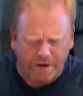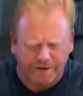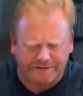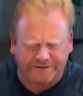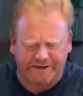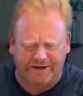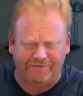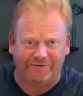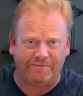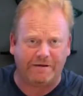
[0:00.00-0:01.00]
see if
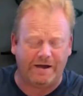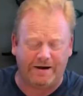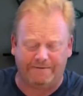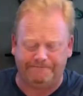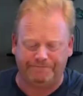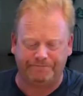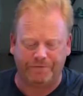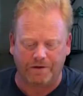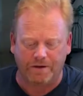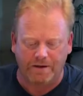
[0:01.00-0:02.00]
you kind of
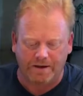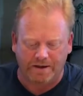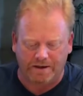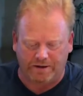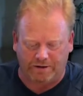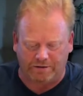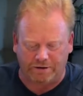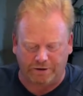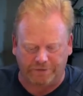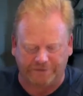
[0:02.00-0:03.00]
get a little
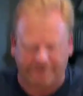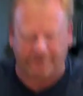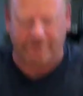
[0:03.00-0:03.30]
close here, you